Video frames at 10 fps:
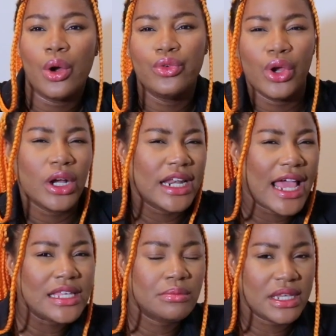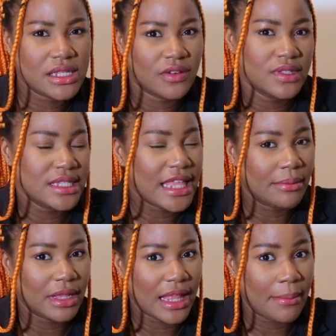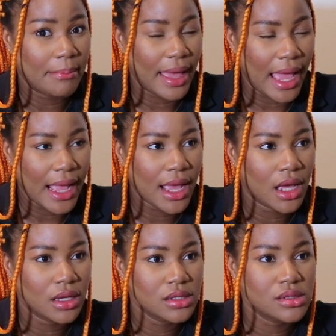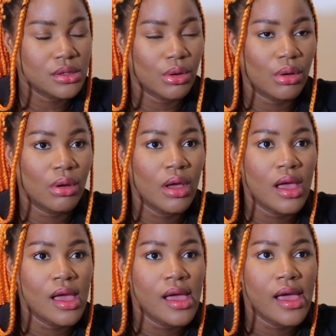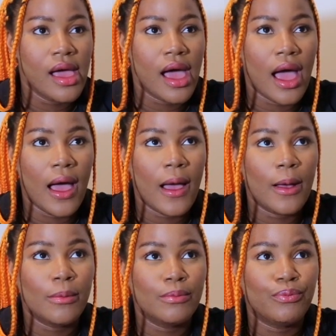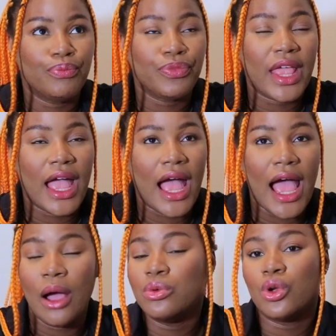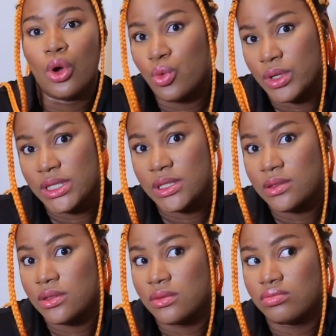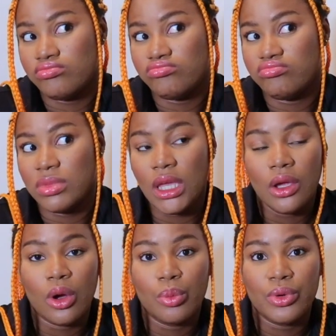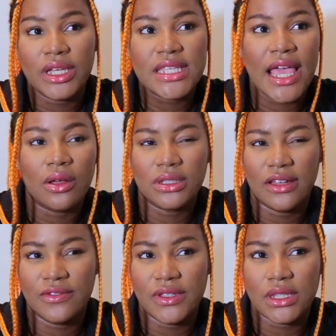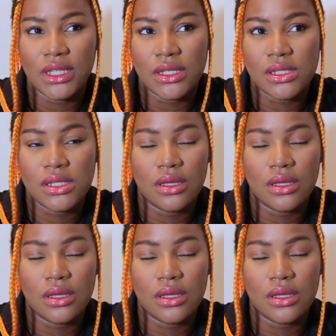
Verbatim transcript: reorganize myself this time that I'm back. So um, I would always incorporate health and fitness